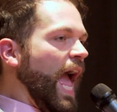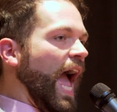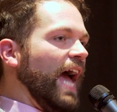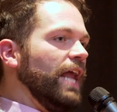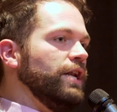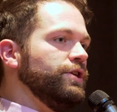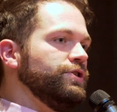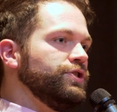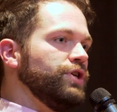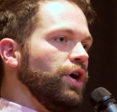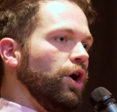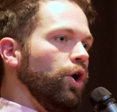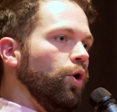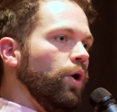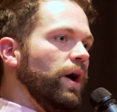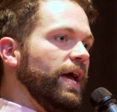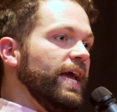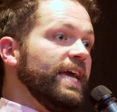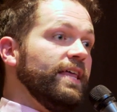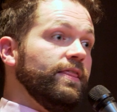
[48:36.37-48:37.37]
And
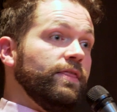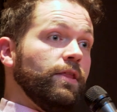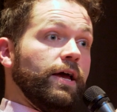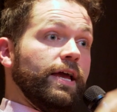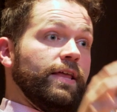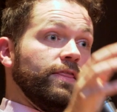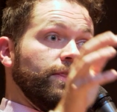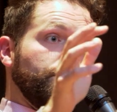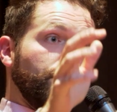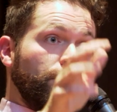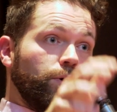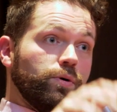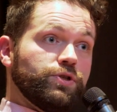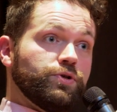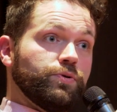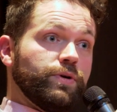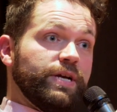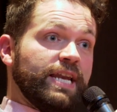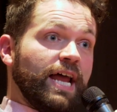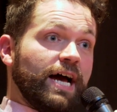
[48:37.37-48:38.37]
so in the in the
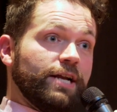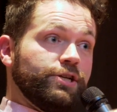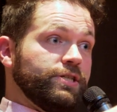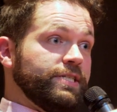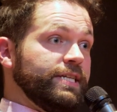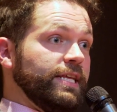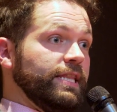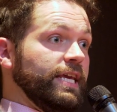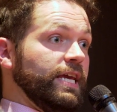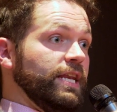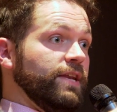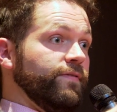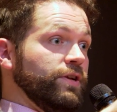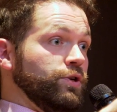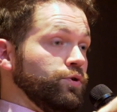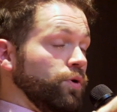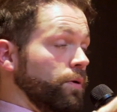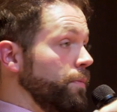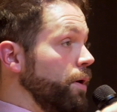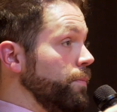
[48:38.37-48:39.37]
poetry, not just in the
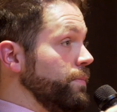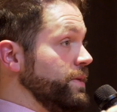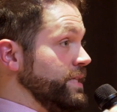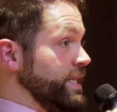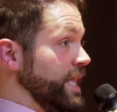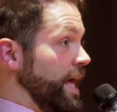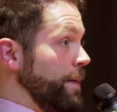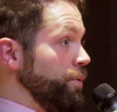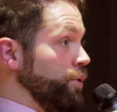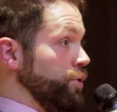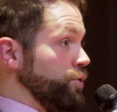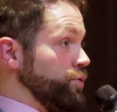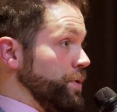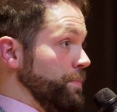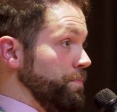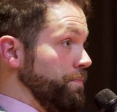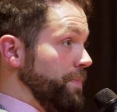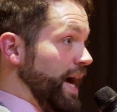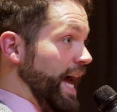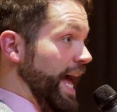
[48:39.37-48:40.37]
individual moments in that poetry,
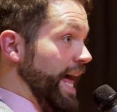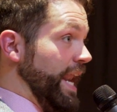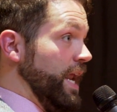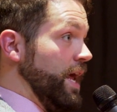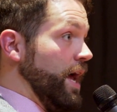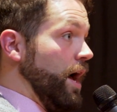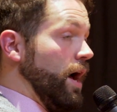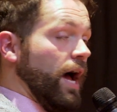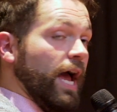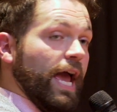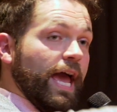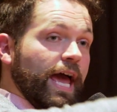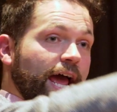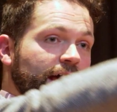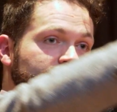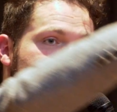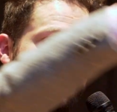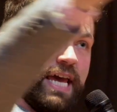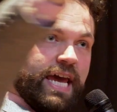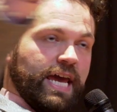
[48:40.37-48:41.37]
but
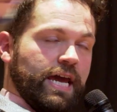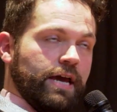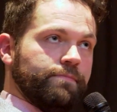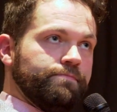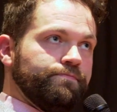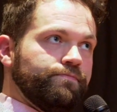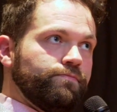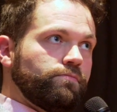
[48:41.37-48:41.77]
as a